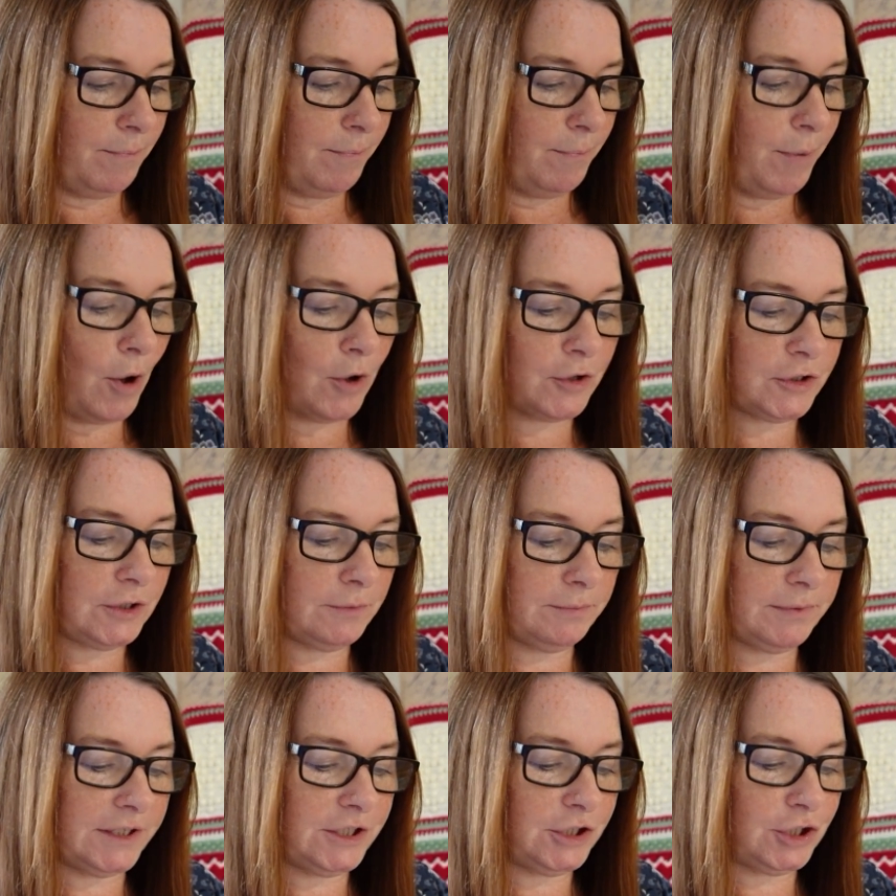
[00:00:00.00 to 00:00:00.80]

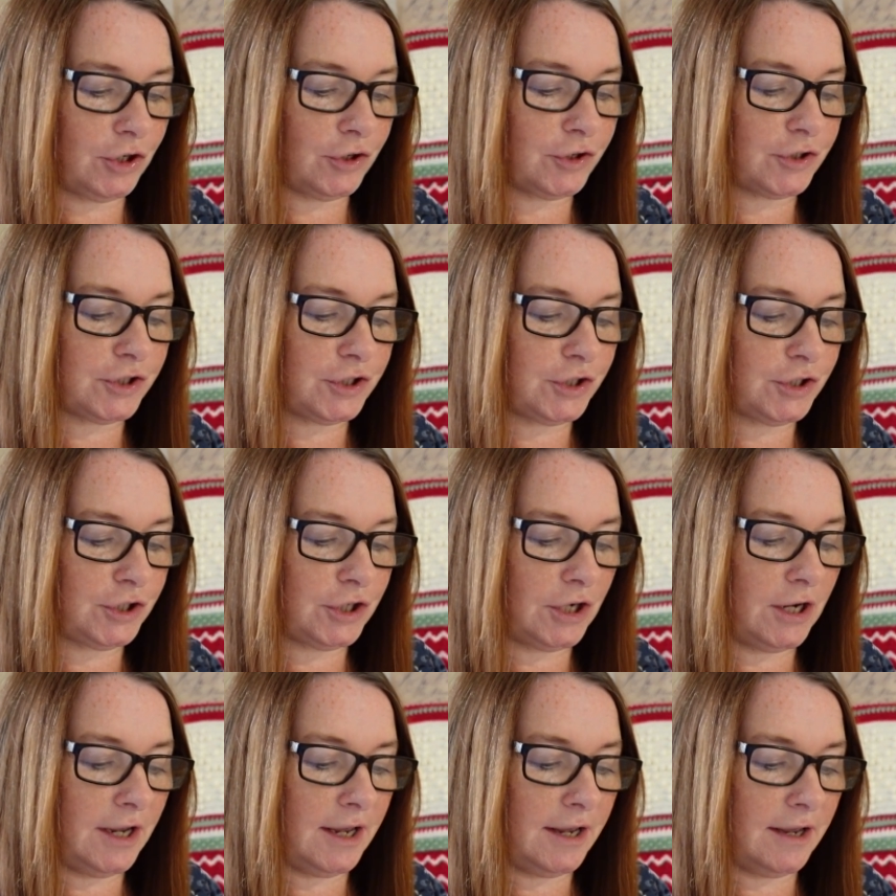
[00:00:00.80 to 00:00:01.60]
Possibly just
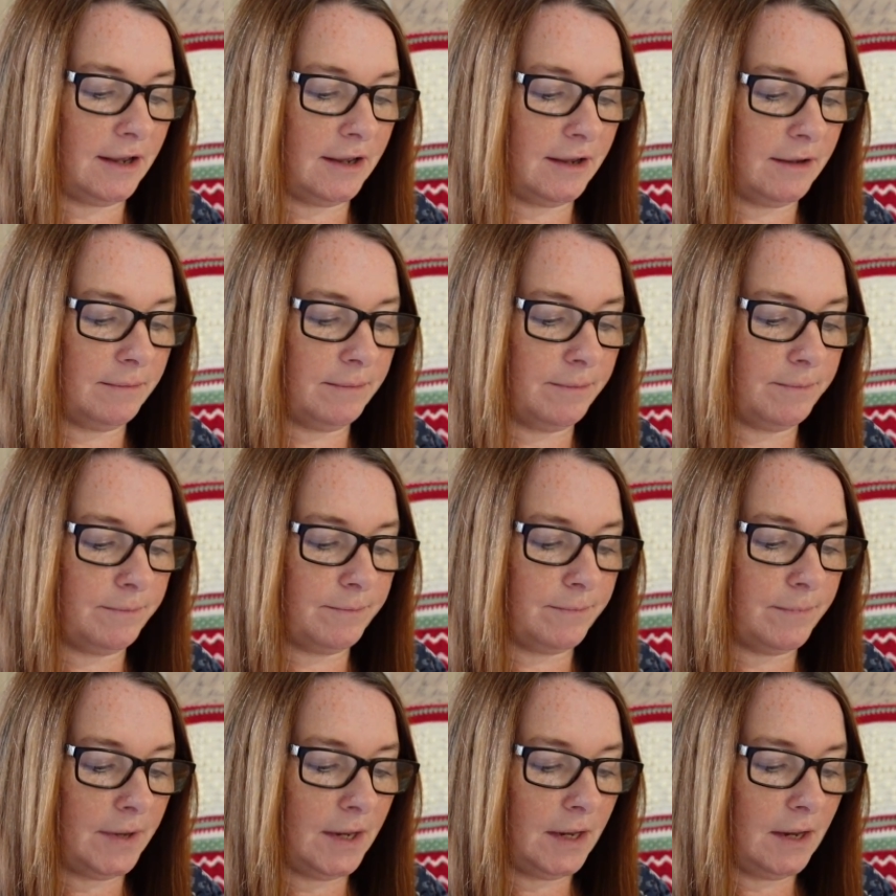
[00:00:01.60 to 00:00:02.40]

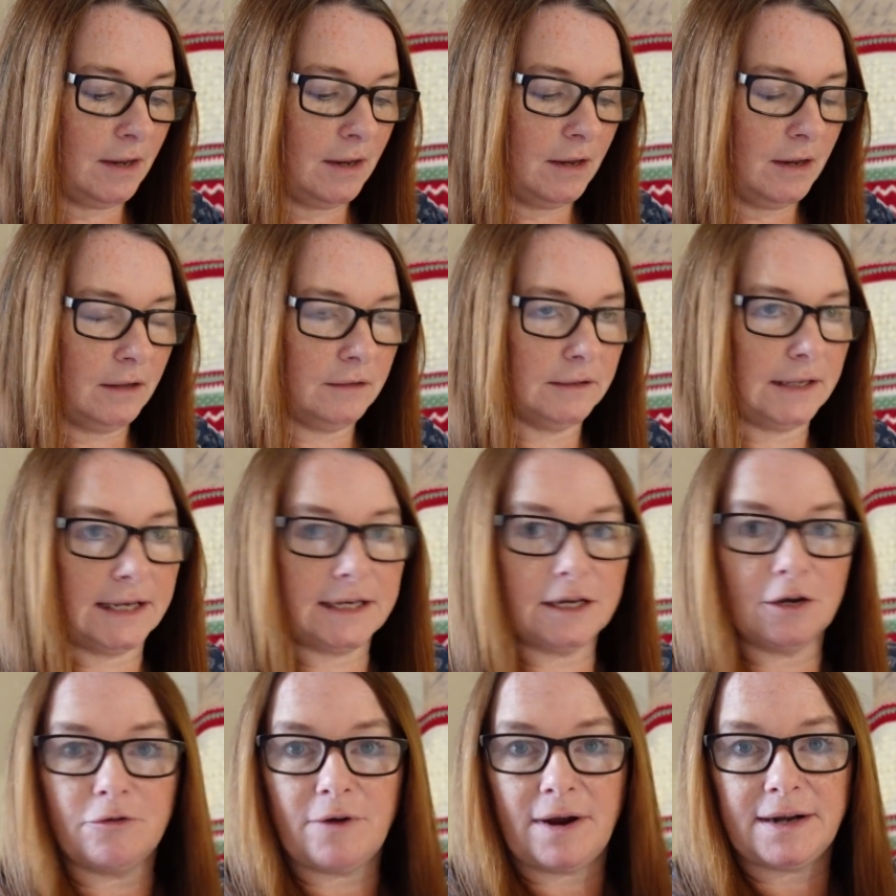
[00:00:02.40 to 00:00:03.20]

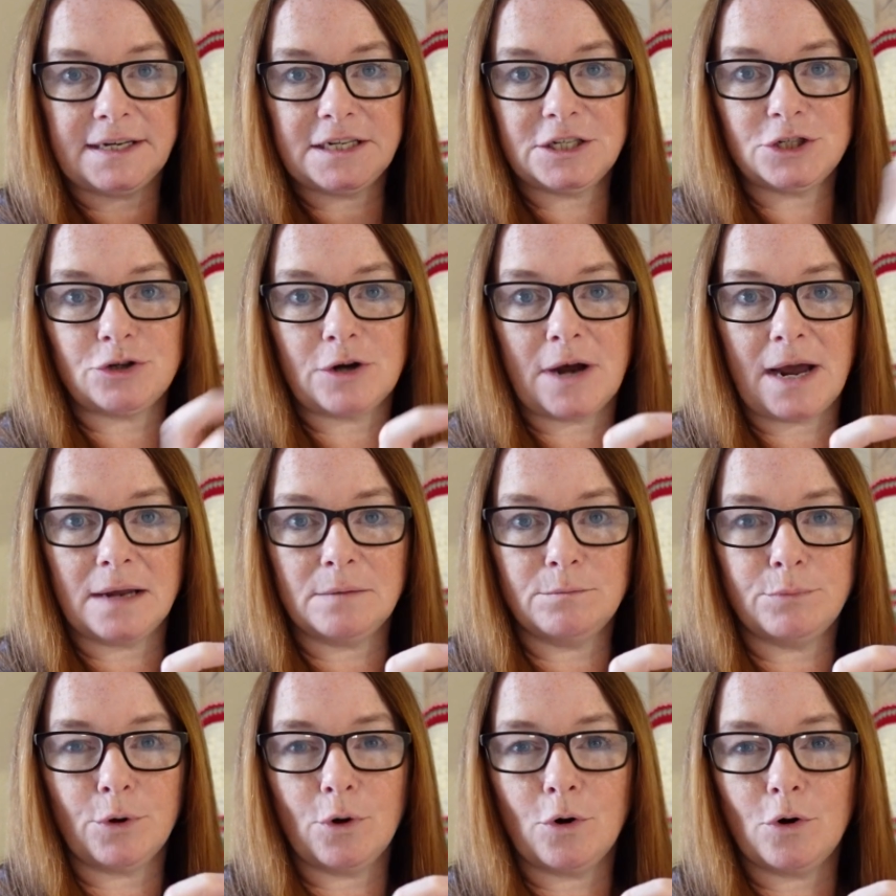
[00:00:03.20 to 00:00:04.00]
like a granny
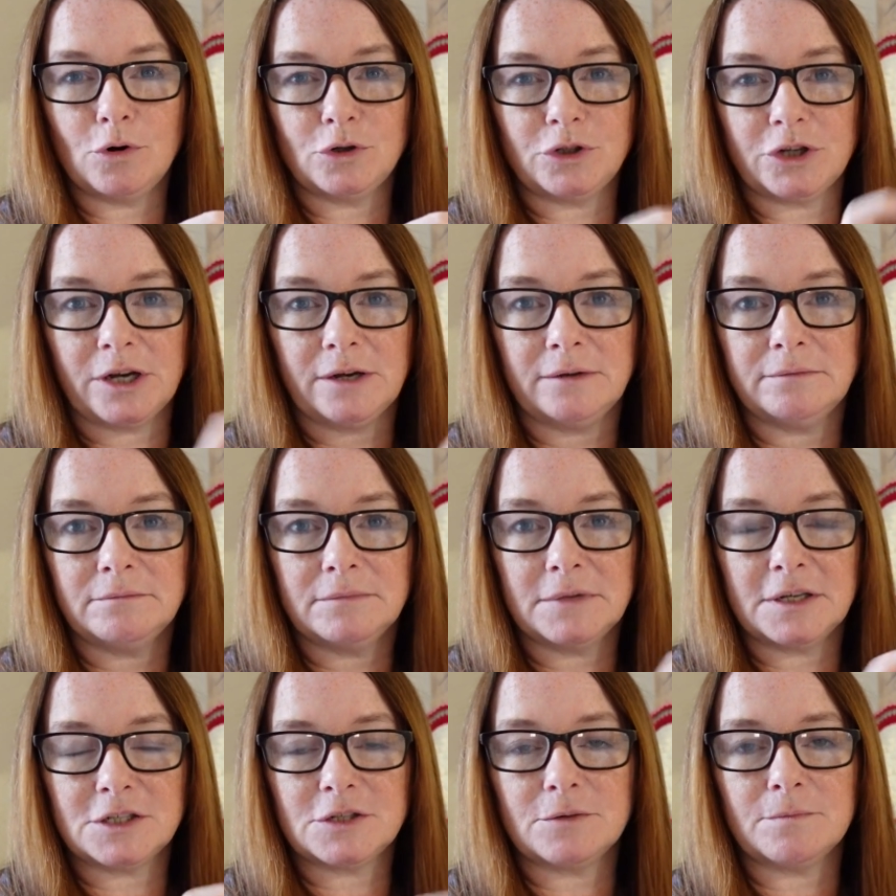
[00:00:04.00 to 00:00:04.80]
stripe border
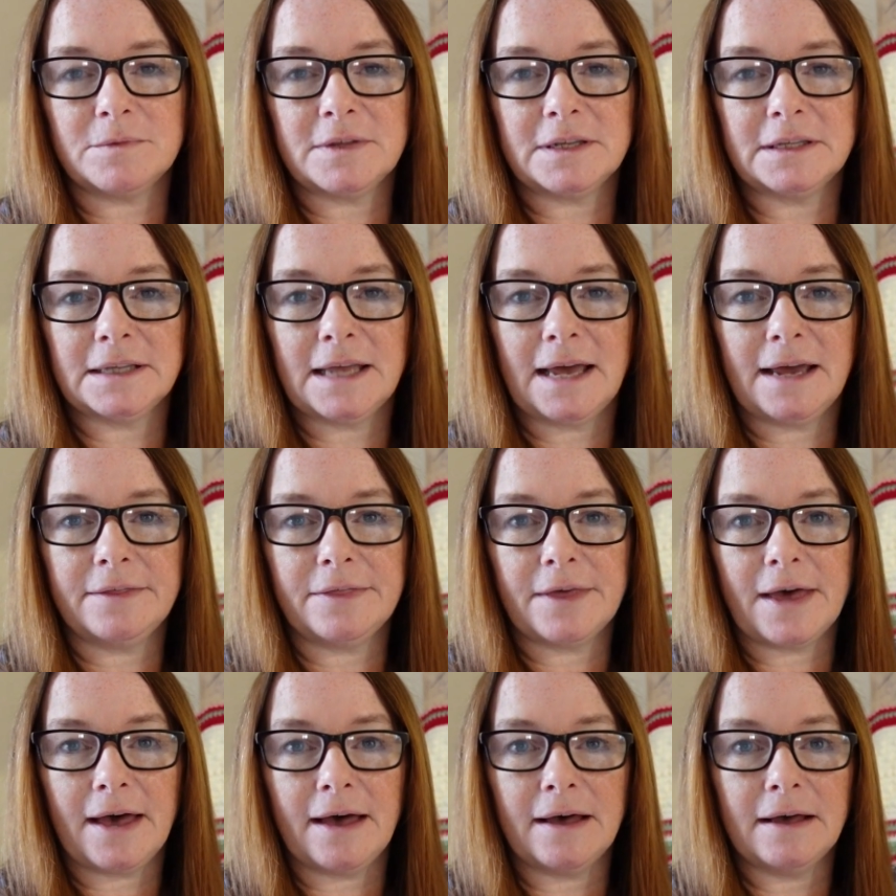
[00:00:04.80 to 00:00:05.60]
or something like
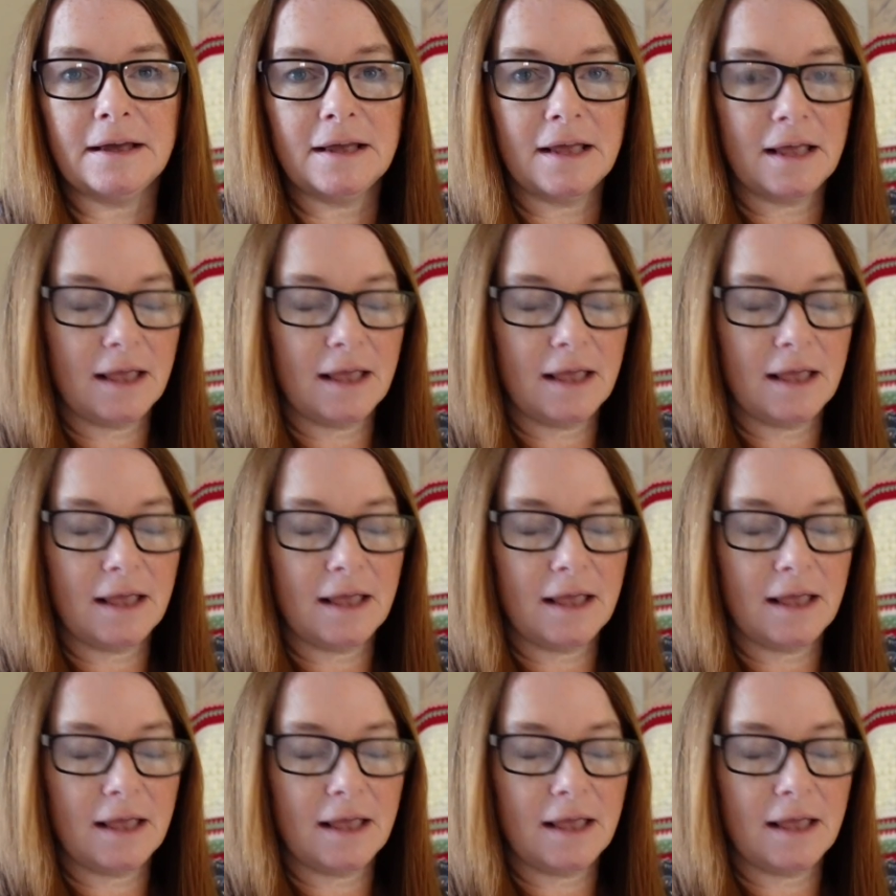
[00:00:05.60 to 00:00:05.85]
that.